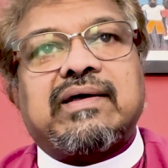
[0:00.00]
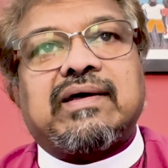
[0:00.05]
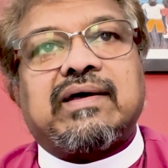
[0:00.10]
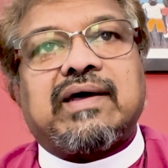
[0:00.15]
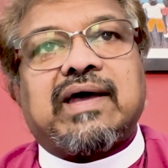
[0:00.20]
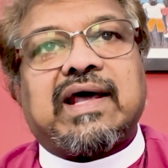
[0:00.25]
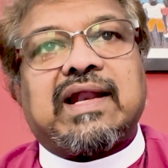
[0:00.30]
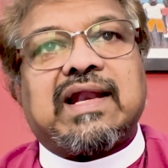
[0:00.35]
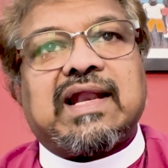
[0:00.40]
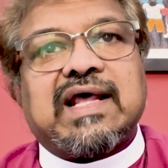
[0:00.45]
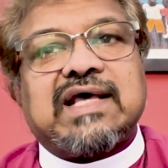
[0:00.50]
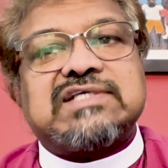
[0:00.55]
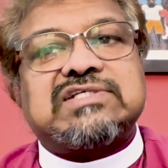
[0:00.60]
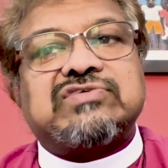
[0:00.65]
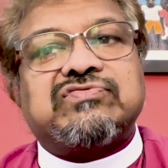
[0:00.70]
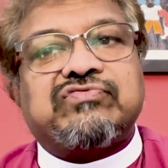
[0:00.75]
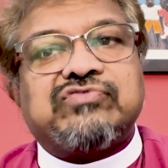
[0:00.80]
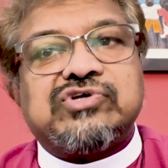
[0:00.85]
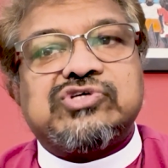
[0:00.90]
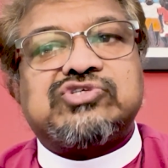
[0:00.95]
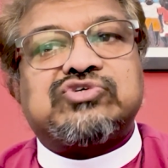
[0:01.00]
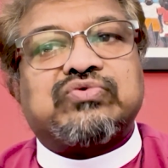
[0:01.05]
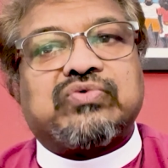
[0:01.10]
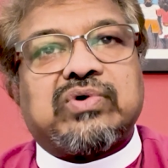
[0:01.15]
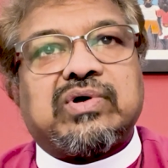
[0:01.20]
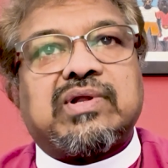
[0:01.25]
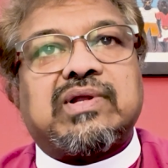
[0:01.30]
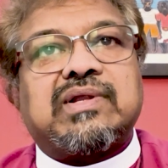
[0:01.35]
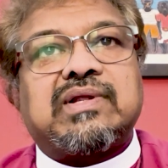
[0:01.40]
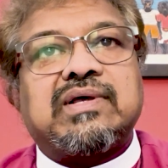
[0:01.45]
and less
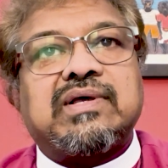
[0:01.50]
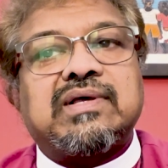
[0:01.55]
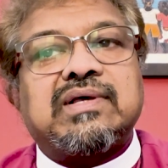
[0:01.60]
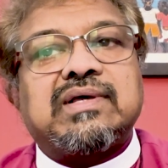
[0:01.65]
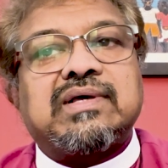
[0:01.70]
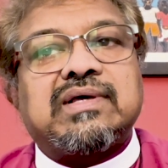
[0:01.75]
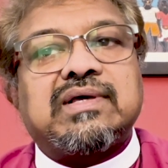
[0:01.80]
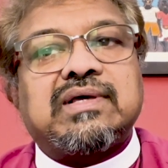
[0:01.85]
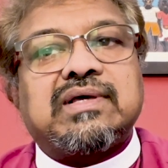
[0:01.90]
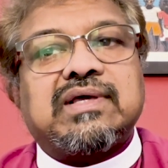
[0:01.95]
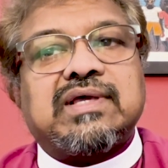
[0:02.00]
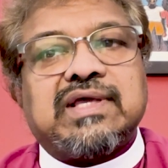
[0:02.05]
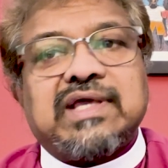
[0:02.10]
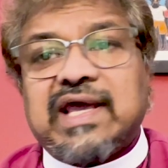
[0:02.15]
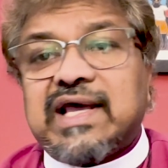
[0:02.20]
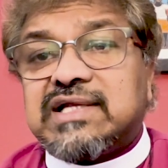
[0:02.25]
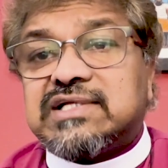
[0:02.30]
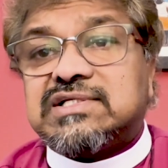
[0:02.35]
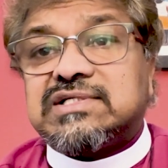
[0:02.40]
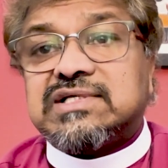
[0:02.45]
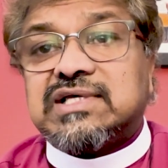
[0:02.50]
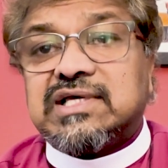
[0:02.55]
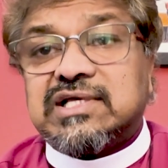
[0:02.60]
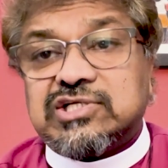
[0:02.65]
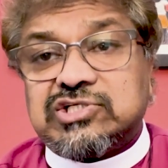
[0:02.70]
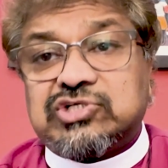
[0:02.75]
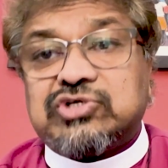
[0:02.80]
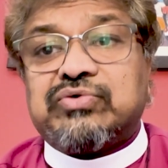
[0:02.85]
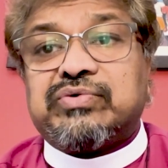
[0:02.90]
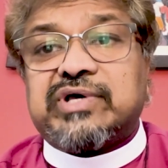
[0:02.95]
visual, yet
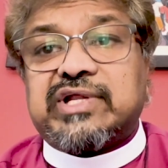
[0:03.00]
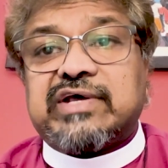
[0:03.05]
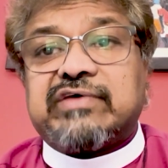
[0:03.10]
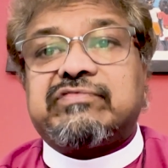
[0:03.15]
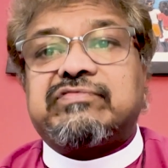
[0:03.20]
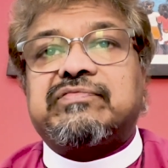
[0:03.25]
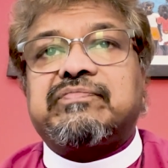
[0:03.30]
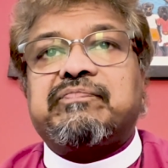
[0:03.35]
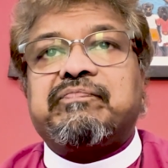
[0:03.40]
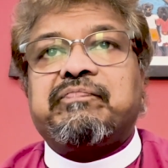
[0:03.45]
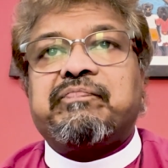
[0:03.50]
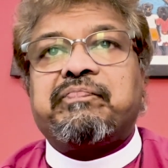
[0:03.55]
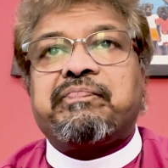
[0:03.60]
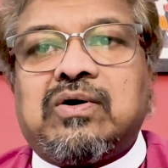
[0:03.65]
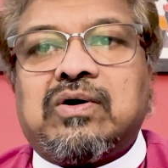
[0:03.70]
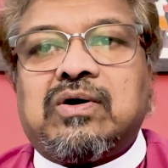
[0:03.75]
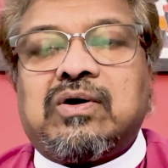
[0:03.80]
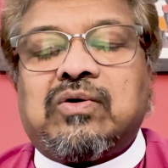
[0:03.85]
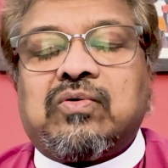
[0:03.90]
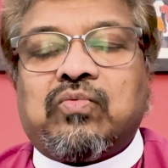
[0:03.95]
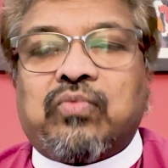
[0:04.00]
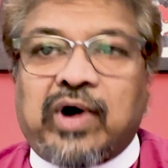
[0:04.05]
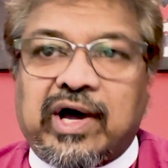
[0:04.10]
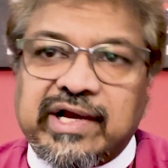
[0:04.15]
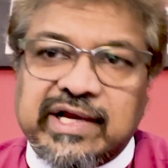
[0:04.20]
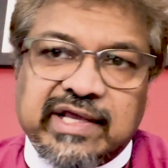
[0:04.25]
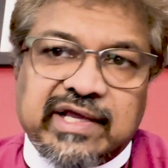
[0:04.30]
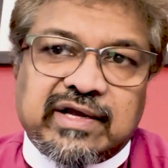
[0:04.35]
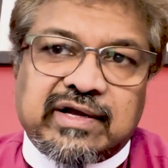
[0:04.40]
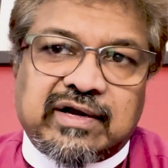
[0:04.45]
intuitive.
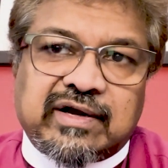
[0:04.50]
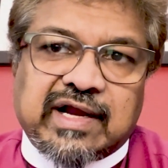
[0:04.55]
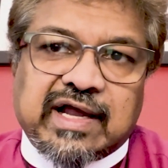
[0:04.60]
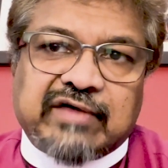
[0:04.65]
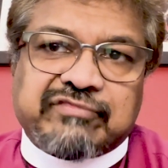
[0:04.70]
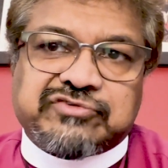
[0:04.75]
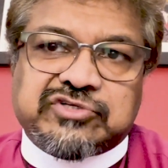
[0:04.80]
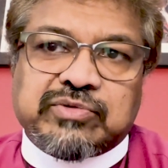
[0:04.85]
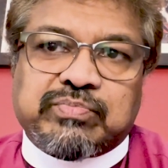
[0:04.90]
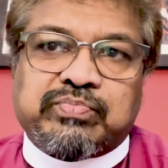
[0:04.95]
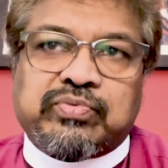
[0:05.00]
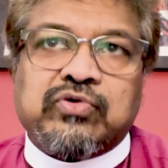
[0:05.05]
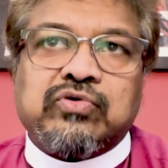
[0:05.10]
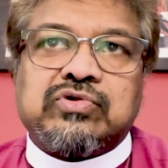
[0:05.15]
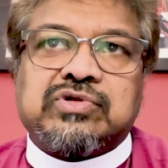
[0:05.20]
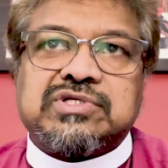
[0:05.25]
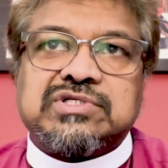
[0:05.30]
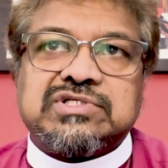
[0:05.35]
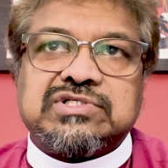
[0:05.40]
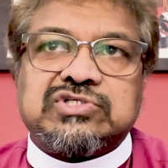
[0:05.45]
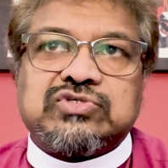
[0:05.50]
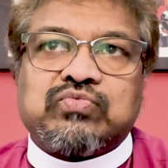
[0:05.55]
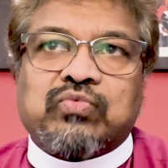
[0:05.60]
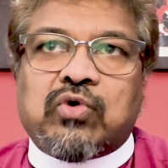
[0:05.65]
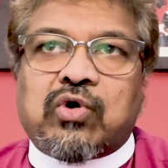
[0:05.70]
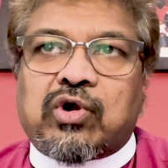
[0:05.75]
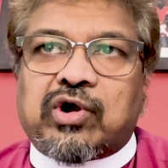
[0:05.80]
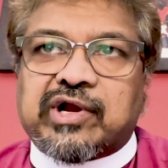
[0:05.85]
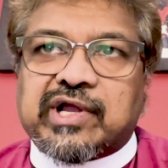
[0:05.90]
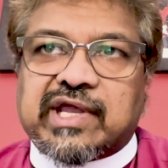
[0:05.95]
1 year after Putin's
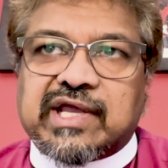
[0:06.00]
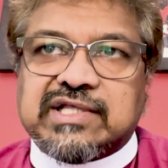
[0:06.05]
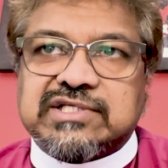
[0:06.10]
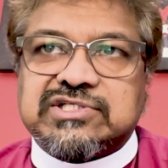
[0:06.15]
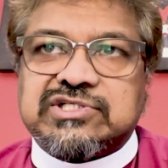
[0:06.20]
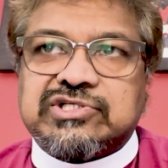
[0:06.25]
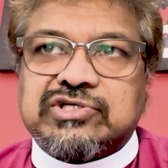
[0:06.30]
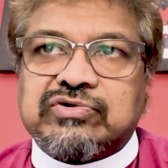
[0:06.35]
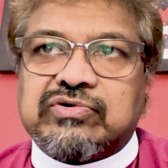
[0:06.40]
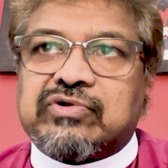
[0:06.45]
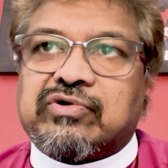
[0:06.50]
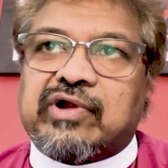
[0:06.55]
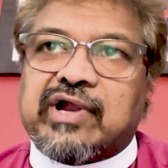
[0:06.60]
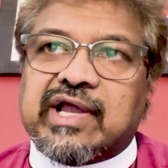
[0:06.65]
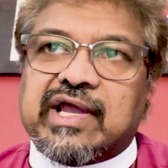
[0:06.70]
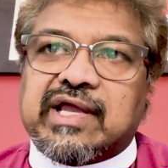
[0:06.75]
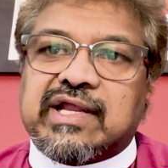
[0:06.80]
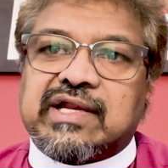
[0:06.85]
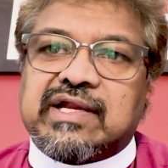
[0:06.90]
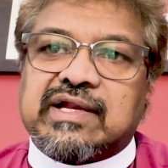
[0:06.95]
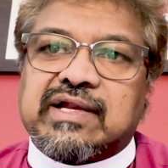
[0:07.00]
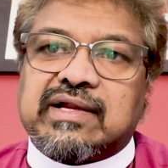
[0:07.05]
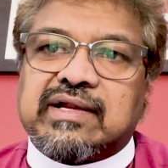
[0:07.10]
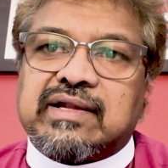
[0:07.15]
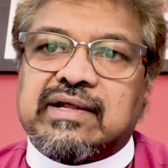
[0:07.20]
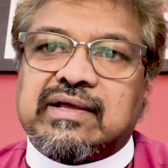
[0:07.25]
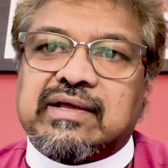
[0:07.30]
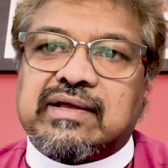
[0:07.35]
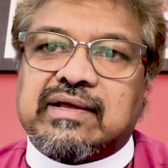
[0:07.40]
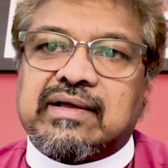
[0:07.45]
war against Ukraine,
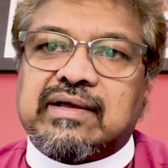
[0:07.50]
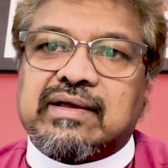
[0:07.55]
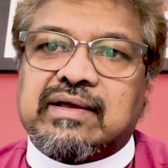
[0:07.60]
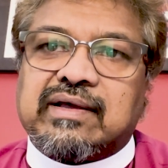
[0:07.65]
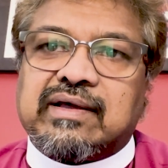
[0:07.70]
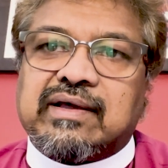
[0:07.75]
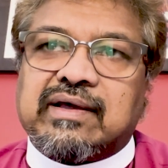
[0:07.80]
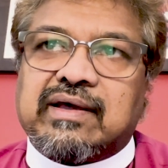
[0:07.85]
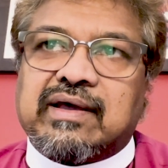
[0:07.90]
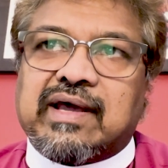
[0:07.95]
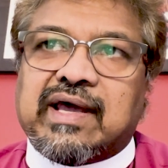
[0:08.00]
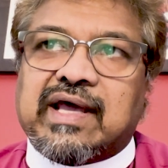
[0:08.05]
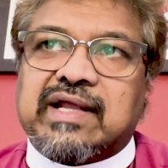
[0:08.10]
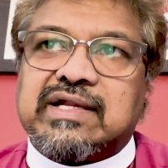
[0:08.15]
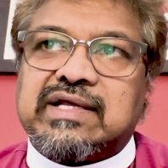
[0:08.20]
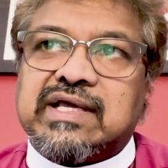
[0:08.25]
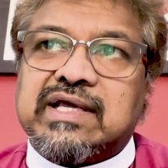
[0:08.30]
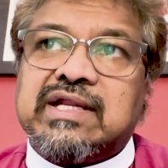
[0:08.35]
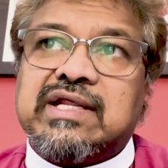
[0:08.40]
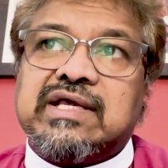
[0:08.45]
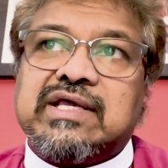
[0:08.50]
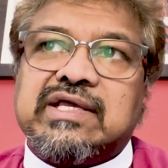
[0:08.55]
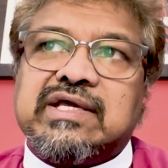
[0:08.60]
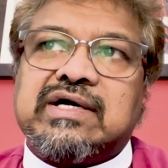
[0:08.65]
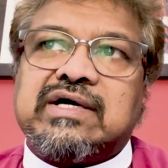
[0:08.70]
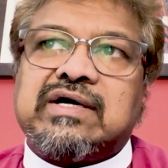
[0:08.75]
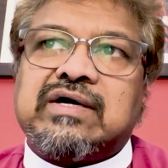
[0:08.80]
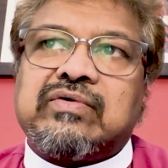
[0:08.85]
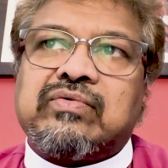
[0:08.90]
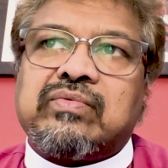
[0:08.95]
and in a
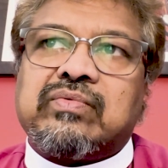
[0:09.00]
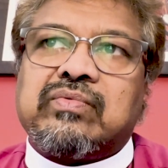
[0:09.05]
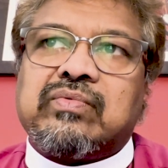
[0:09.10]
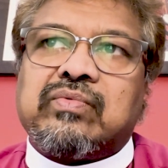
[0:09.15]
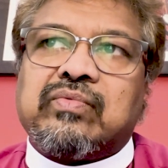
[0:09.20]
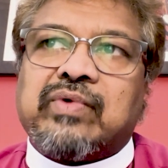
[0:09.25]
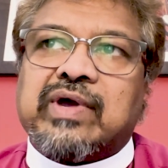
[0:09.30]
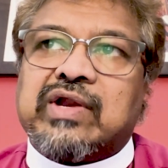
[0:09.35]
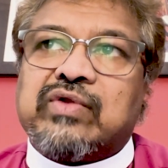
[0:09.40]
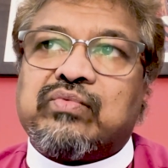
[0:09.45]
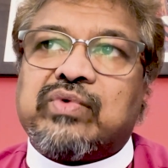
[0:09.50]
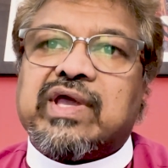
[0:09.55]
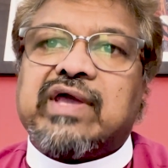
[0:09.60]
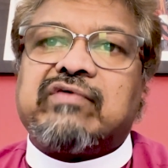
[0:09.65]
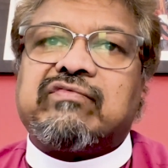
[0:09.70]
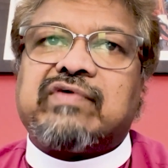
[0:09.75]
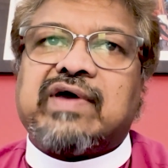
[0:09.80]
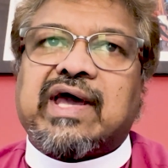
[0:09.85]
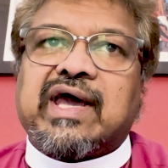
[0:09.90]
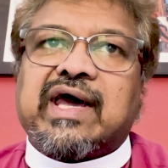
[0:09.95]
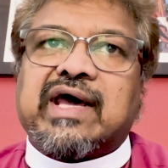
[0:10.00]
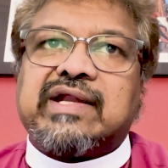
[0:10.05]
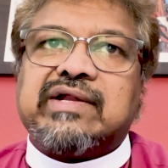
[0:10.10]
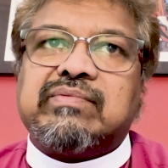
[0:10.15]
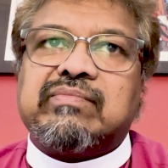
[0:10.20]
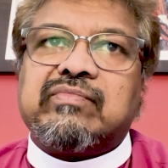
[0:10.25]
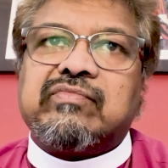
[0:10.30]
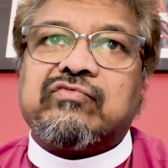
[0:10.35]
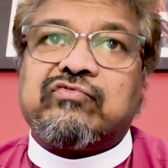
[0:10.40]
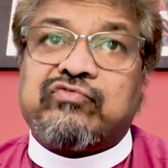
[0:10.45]
year when we have had
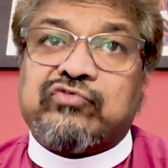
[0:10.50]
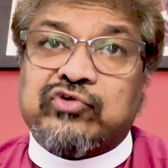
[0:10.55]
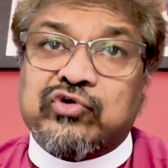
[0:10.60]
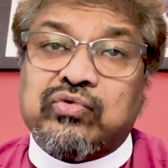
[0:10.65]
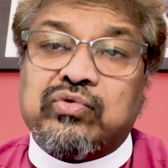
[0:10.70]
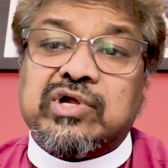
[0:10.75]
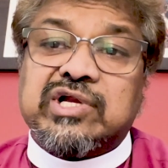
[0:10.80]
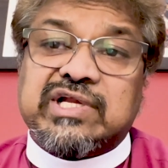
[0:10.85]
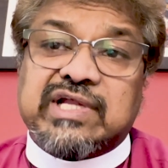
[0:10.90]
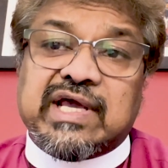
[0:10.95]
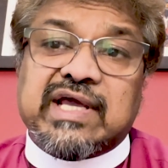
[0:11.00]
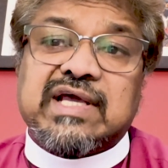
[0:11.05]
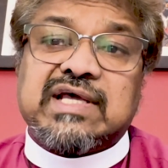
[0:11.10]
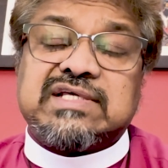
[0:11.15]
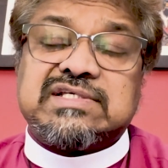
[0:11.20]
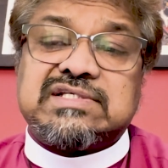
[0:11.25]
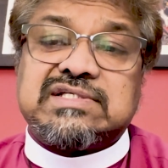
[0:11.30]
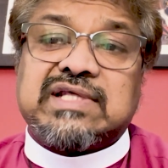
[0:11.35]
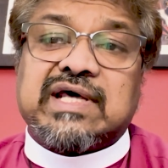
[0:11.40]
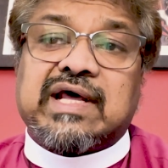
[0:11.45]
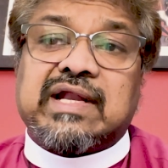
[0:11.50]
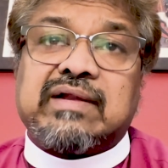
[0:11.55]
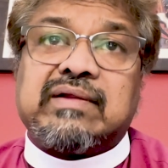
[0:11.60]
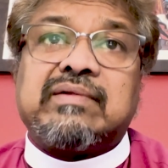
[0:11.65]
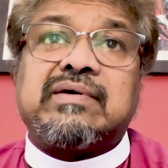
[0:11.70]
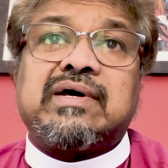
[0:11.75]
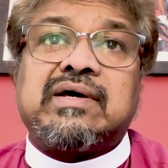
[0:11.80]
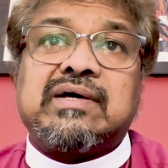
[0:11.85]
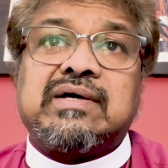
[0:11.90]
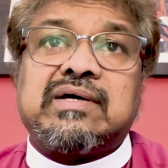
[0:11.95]
fewer days than
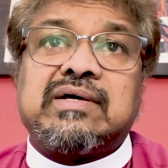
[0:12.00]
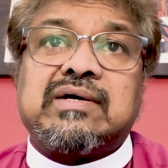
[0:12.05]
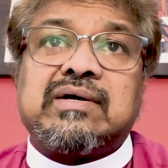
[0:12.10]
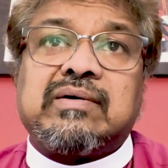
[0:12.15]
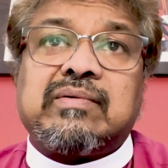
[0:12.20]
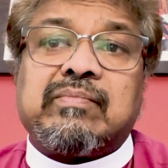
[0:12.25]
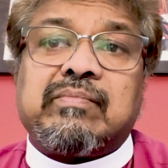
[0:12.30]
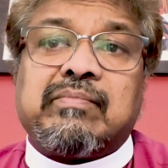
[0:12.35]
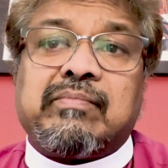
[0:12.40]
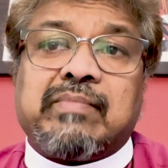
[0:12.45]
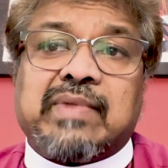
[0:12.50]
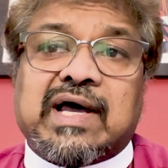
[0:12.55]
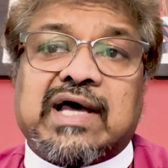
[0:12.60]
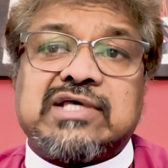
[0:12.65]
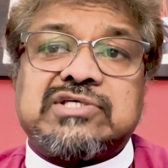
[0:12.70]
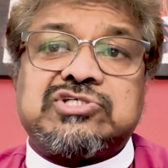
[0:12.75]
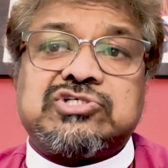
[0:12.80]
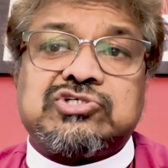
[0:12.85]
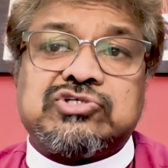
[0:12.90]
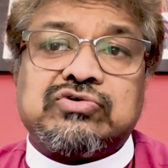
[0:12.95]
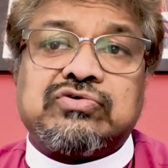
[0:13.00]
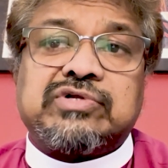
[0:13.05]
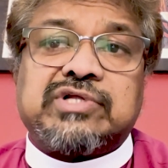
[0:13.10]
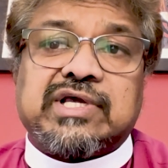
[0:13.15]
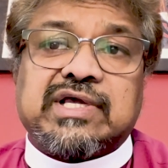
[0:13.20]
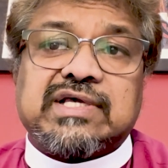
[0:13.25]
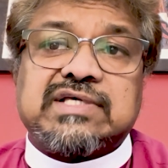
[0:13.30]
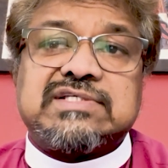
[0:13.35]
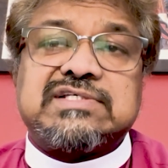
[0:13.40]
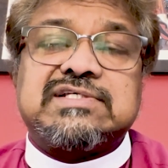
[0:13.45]
mass
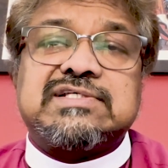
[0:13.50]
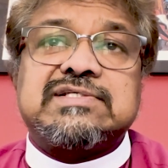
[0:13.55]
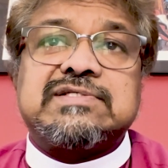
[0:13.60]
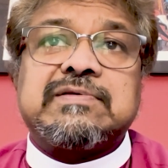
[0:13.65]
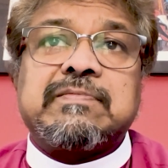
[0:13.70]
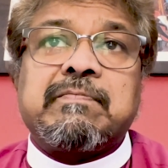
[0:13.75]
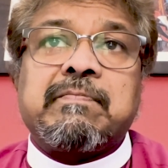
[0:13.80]
shootings,